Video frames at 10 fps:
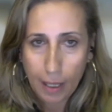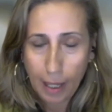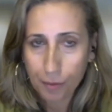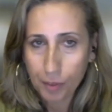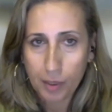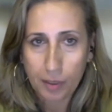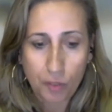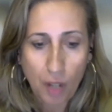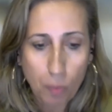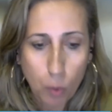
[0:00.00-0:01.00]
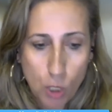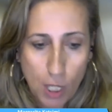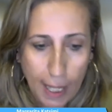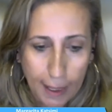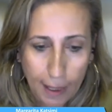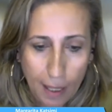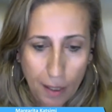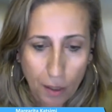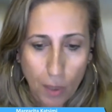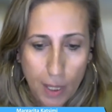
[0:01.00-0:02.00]
after Trump was elected in the
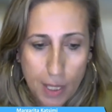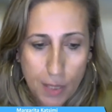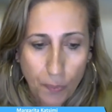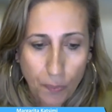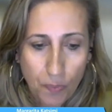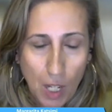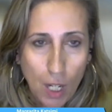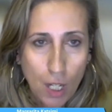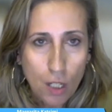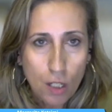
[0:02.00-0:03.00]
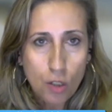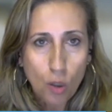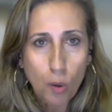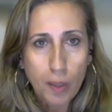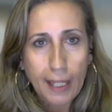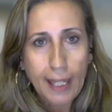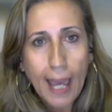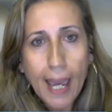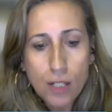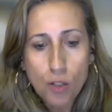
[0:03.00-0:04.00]
US. So the
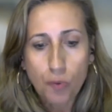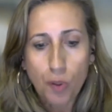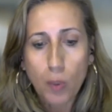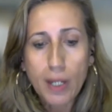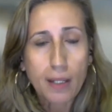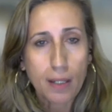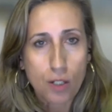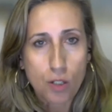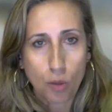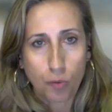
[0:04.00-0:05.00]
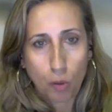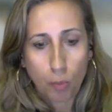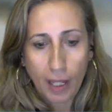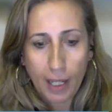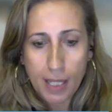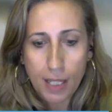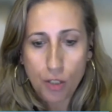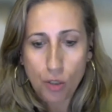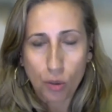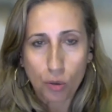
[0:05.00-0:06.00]
gains of the winners of
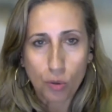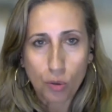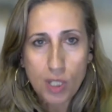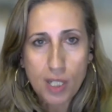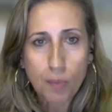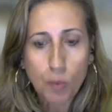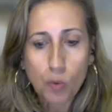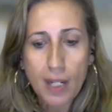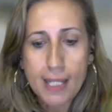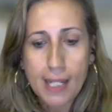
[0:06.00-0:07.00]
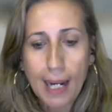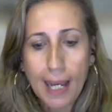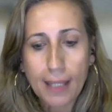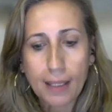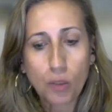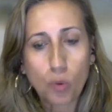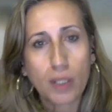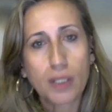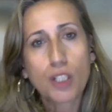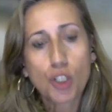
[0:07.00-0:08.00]
globalization do not seem to translate into
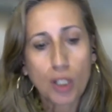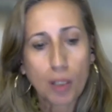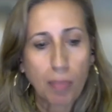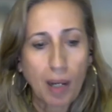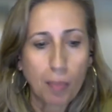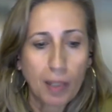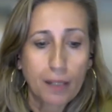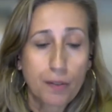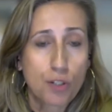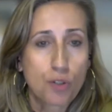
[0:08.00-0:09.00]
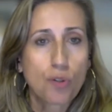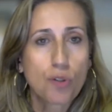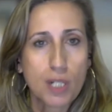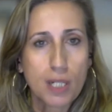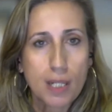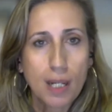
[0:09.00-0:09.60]
additional public resources